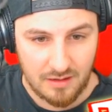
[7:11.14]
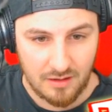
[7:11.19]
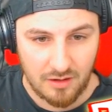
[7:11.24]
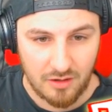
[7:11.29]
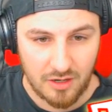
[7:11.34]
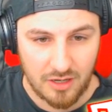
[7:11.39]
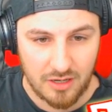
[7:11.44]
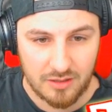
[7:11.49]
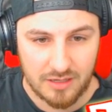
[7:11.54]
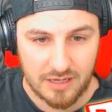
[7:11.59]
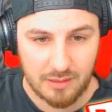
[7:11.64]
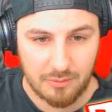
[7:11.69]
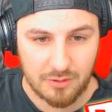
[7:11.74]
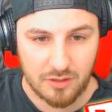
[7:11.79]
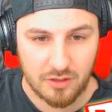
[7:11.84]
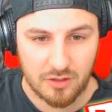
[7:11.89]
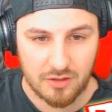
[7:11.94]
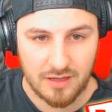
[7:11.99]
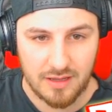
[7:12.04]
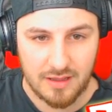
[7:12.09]
All right, okay, we're
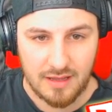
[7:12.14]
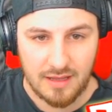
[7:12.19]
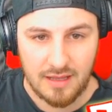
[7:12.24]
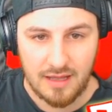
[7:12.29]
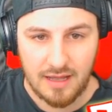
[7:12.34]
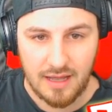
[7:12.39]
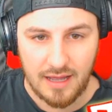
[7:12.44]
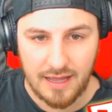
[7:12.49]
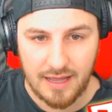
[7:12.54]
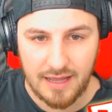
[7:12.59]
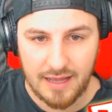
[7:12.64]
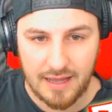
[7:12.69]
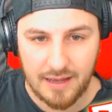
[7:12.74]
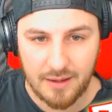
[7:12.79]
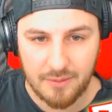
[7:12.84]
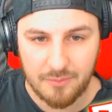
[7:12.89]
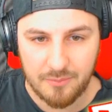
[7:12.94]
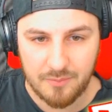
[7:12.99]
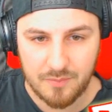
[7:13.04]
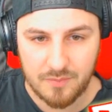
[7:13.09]
good.
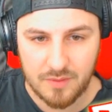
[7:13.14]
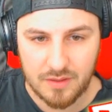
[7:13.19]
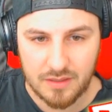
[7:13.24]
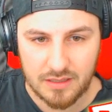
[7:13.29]
Um,